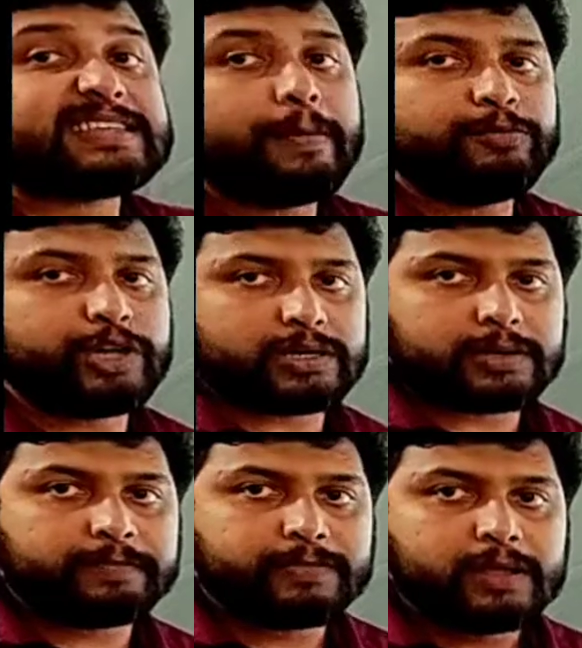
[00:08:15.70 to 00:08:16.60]
subject.
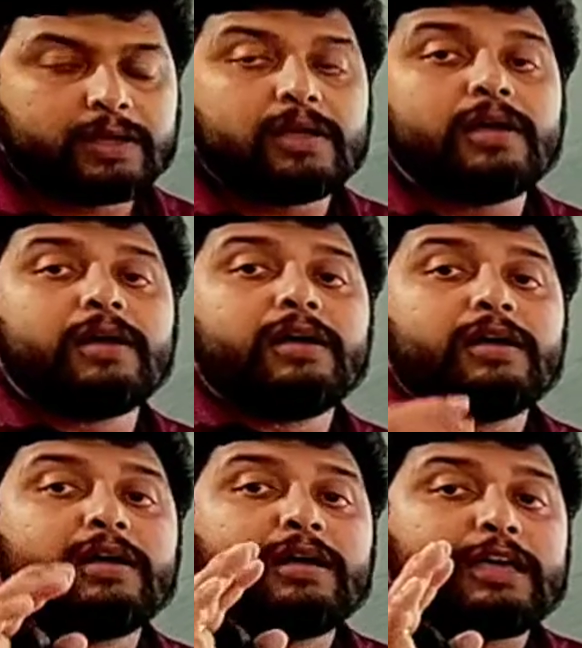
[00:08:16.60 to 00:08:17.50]

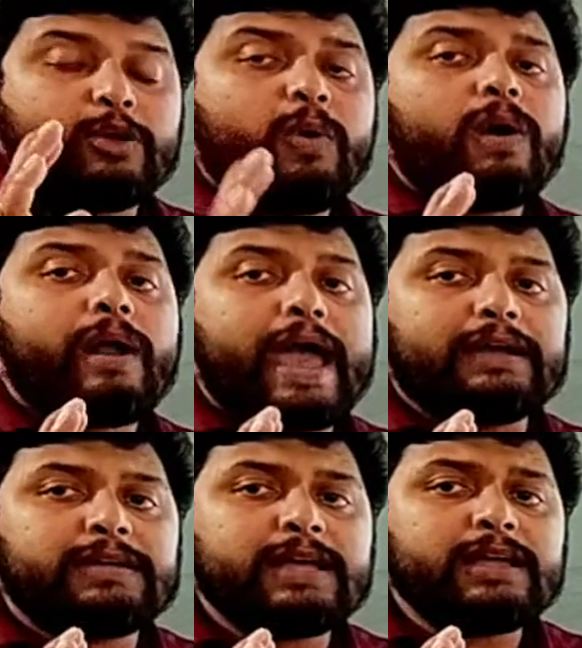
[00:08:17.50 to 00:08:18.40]
You are
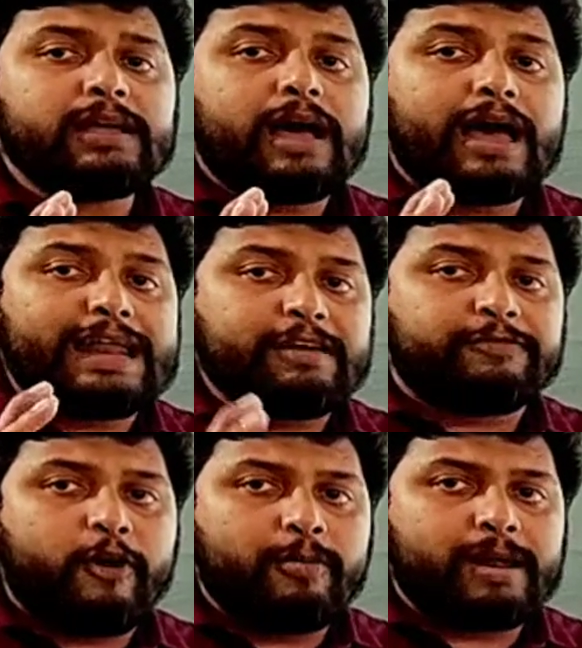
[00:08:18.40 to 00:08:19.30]
writing an
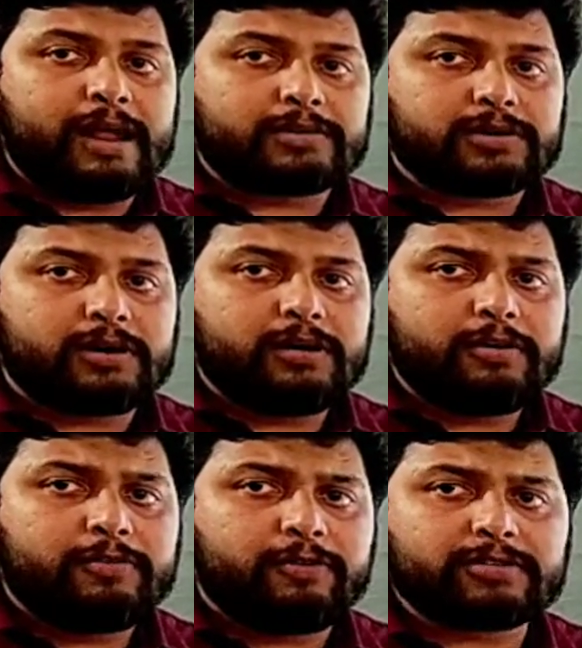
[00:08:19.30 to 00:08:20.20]
informal letter
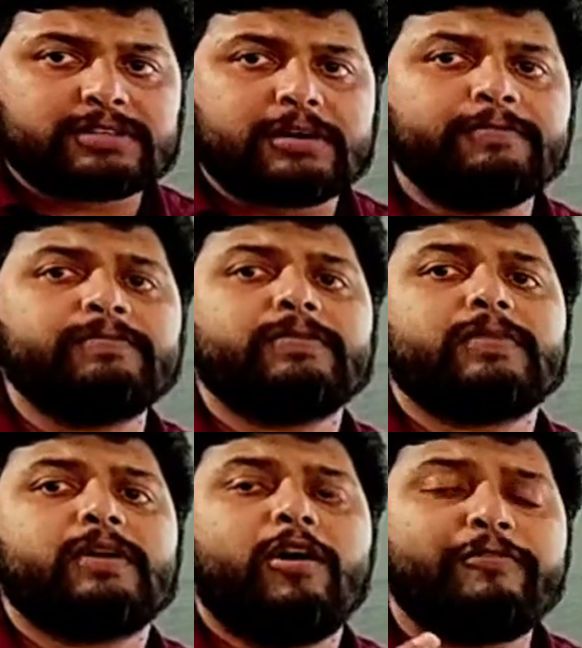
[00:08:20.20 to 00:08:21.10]
for some
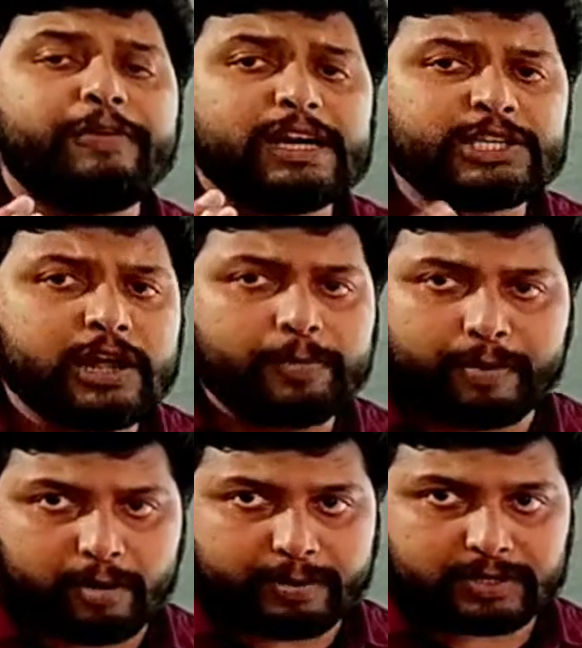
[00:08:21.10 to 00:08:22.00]
official
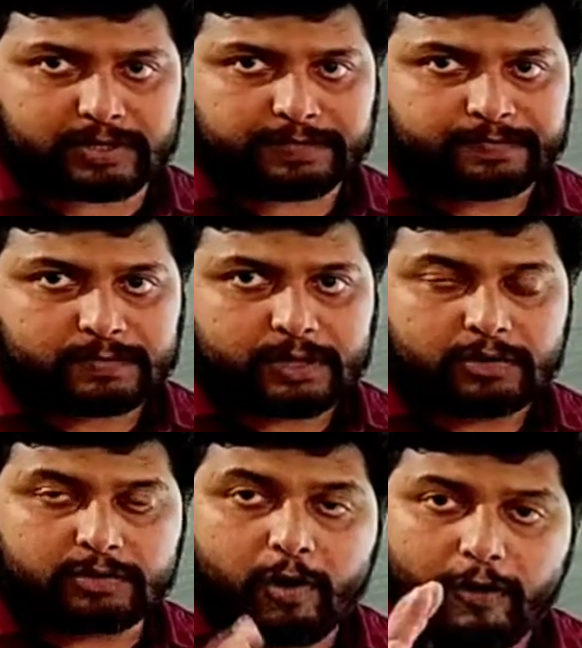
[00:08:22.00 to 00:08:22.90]
purpose,
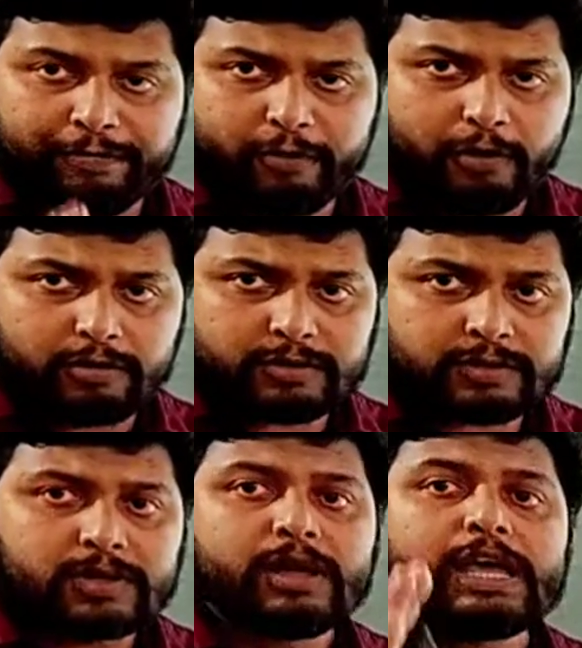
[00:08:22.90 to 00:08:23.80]
so of
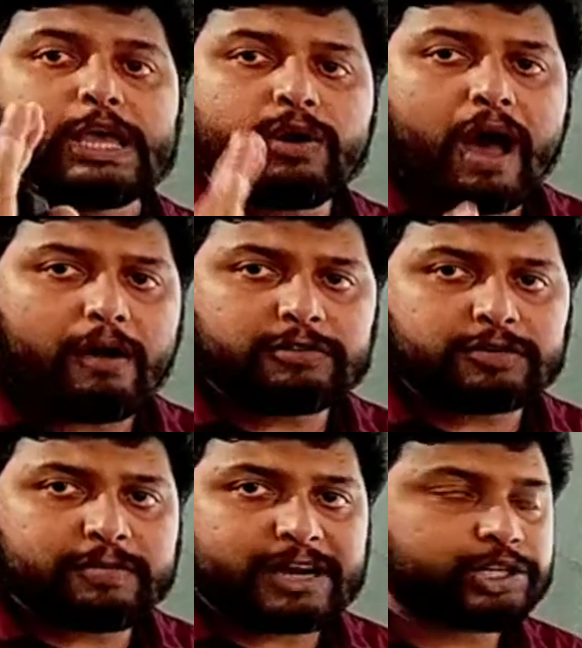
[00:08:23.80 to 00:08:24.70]
course you have
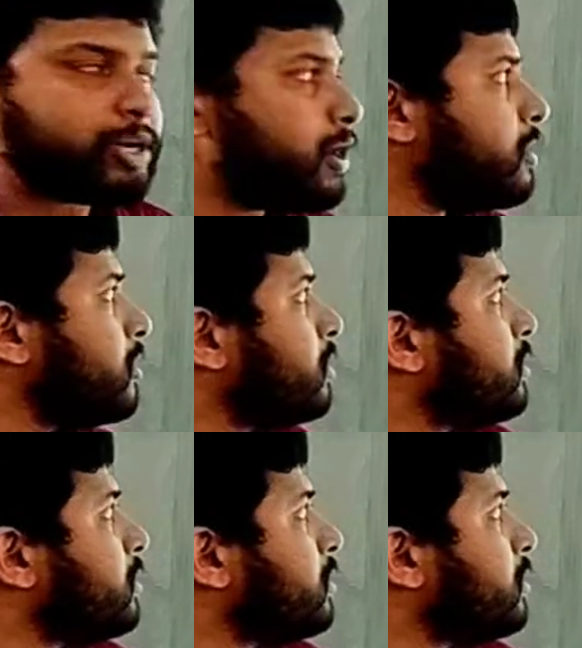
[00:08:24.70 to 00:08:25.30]
to mention